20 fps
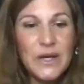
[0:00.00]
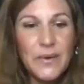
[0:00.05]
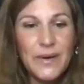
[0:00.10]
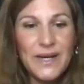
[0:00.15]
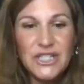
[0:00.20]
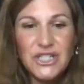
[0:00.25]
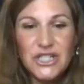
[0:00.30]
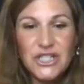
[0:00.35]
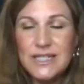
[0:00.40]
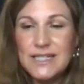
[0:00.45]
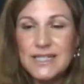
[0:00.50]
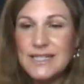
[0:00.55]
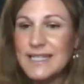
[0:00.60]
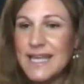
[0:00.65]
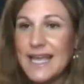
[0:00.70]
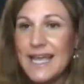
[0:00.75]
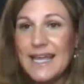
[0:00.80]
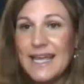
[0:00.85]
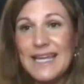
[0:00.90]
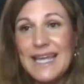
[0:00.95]
questions,
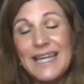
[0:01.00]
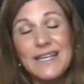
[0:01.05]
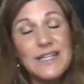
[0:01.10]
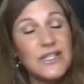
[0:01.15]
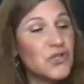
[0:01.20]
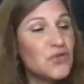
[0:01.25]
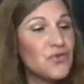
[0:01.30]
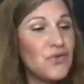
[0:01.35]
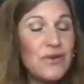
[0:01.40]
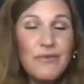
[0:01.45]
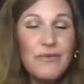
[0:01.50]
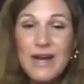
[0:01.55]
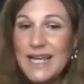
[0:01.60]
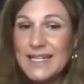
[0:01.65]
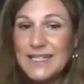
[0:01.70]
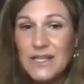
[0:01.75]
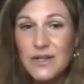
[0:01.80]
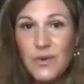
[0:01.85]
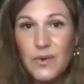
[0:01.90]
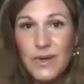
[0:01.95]
any industry
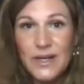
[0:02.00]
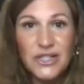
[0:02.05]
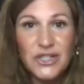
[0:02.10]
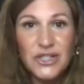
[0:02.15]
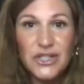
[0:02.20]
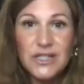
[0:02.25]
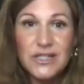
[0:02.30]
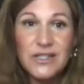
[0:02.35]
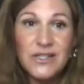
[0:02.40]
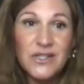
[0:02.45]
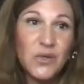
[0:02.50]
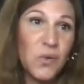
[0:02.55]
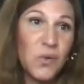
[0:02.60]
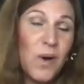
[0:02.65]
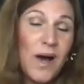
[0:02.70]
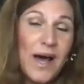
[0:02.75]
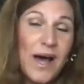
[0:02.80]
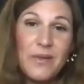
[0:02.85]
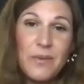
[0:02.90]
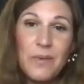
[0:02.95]
related questions
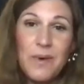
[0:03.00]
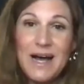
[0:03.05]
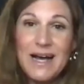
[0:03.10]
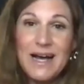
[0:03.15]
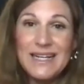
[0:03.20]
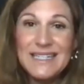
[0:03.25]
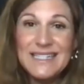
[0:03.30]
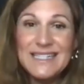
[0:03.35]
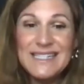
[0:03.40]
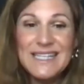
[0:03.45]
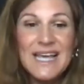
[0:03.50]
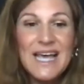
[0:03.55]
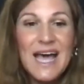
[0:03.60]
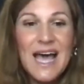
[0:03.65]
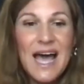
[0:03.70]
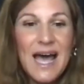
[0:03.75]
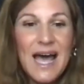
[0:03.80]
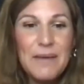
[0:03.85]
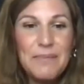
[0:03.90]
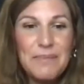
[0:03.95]
or otherwise,
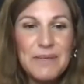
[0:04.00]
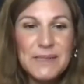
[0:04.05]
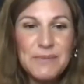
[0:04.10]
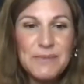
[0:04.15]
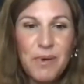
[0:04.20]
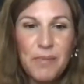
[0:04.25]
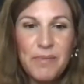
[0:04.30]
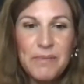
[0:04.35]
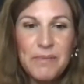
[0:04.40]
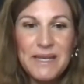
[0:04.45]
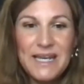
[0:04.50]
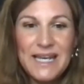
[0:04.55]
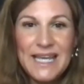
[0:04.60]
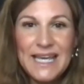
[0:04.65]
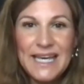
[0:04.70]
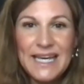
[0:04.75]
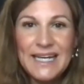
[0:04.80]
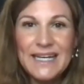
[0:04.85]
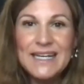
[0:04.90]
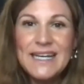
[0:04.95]
please pop them in
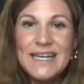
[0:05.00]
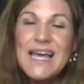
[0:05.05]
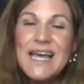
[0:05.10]
here.